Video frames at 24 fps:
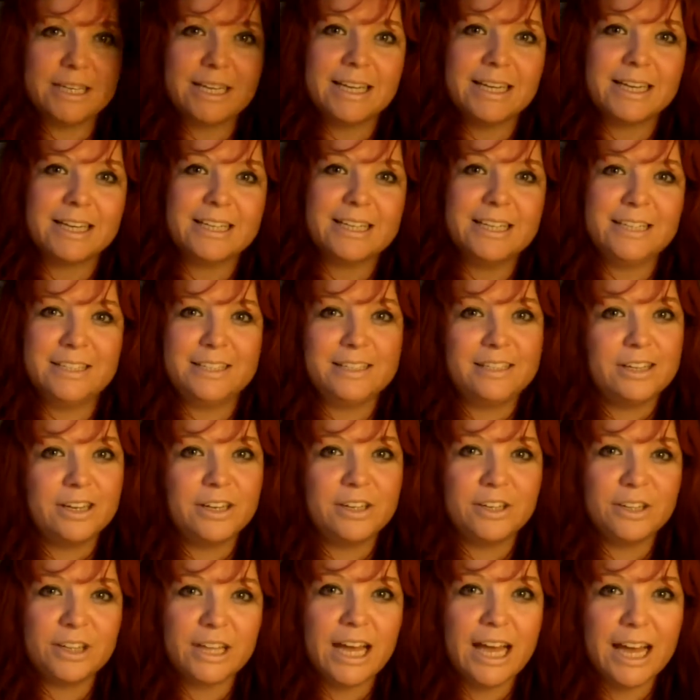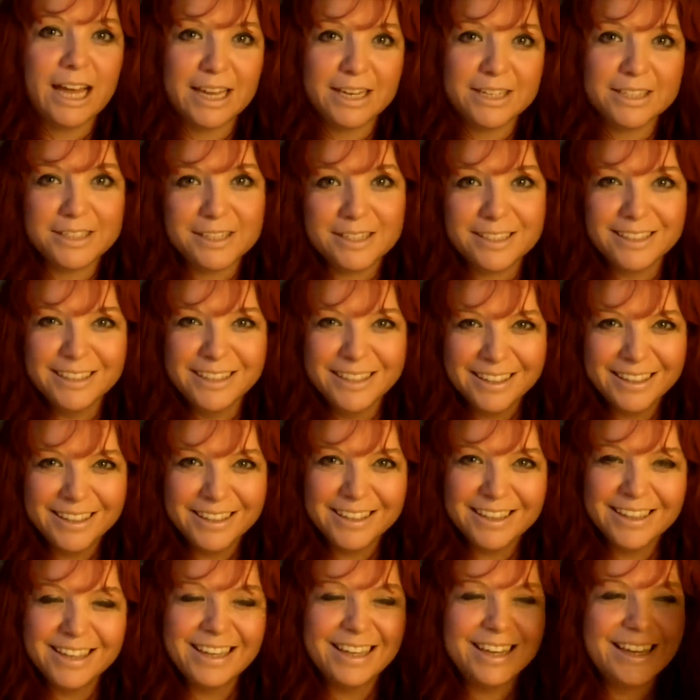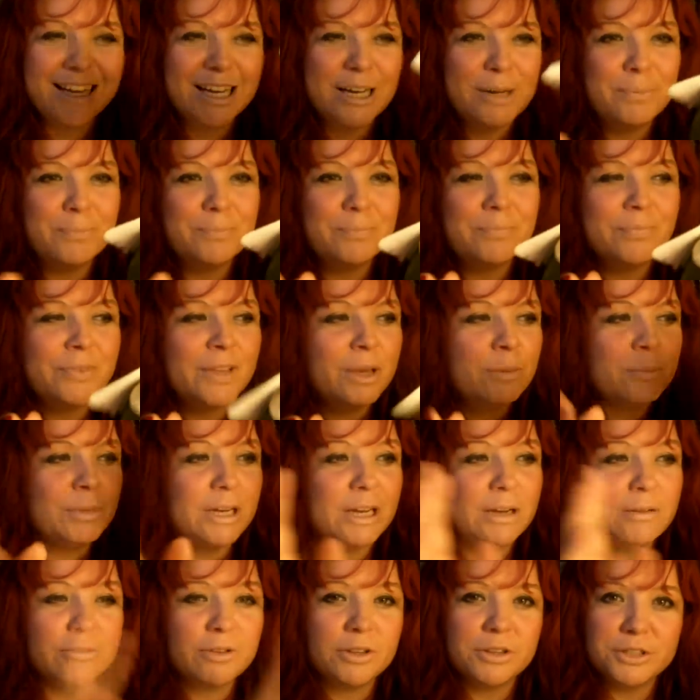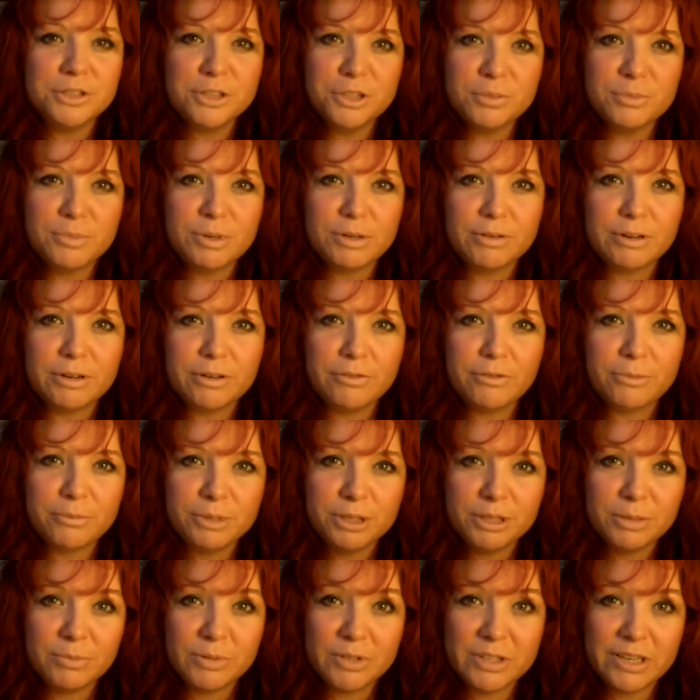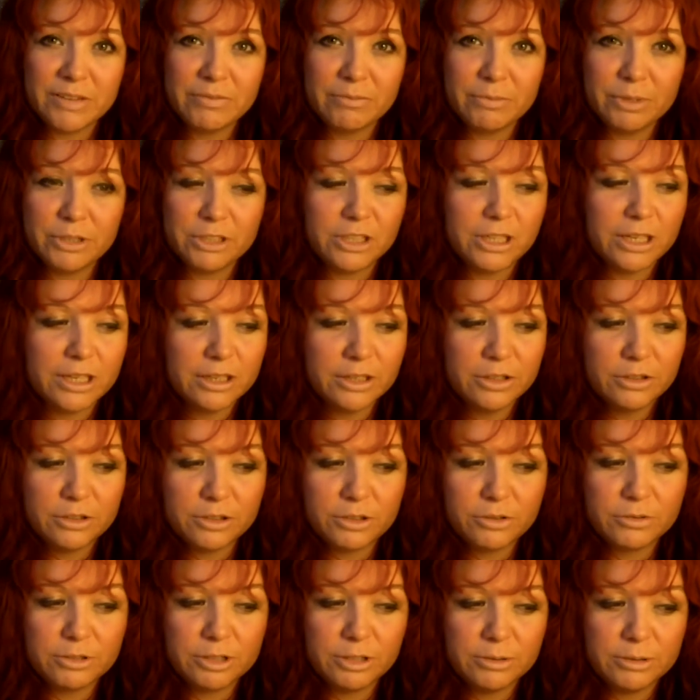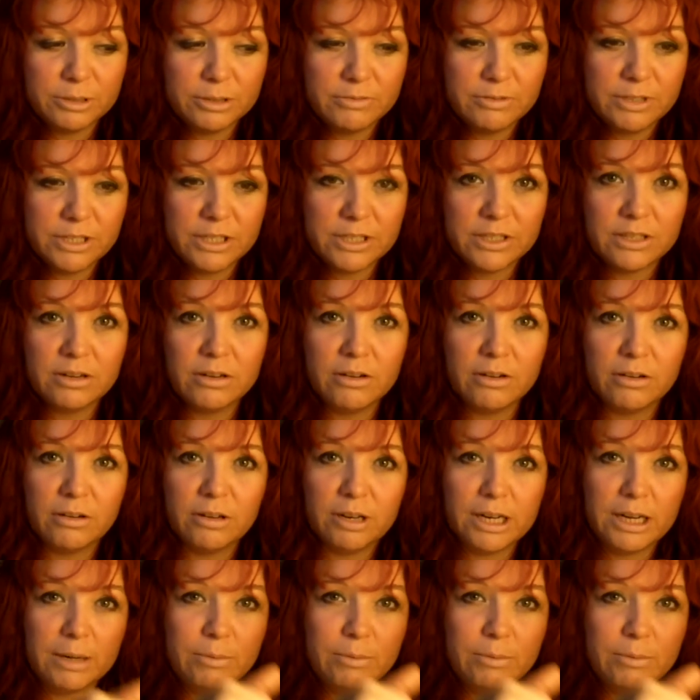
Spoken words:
like I needed another hand. But now I've got the new mirror from the number 7, which I showed you in a recent haul.